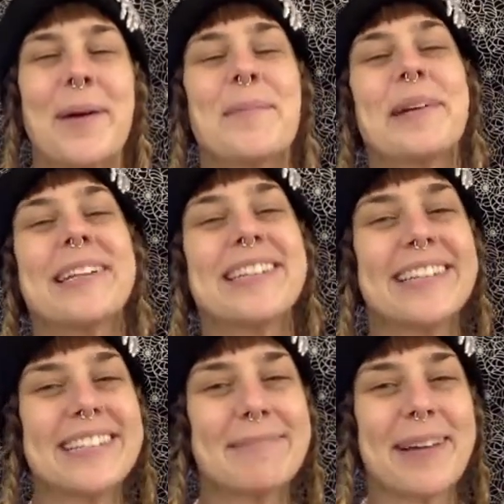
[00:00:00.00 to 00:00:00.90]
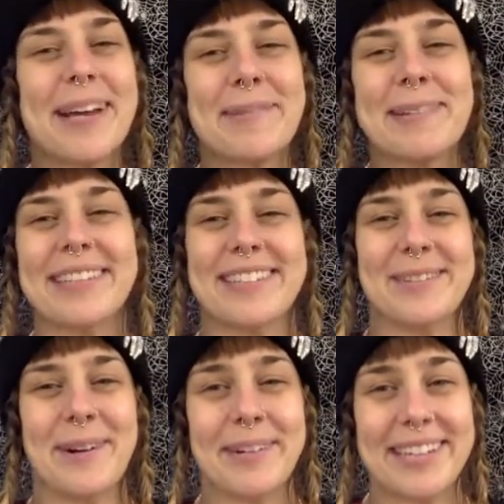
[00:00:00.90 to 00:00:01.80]
but it doesn't matter because you
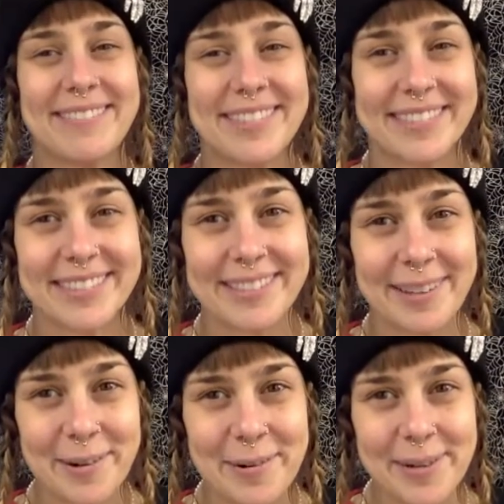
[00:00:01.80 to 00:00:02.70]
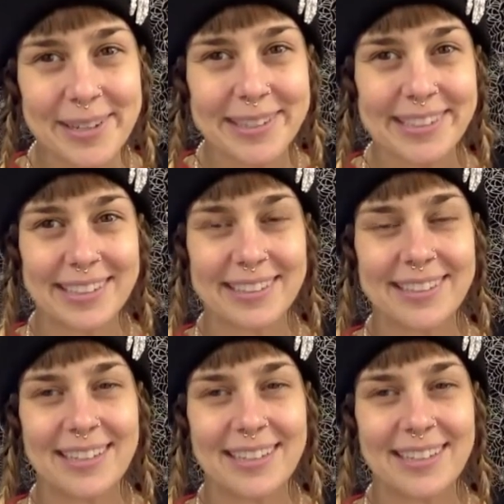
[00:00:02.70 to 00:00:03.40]
already feel so good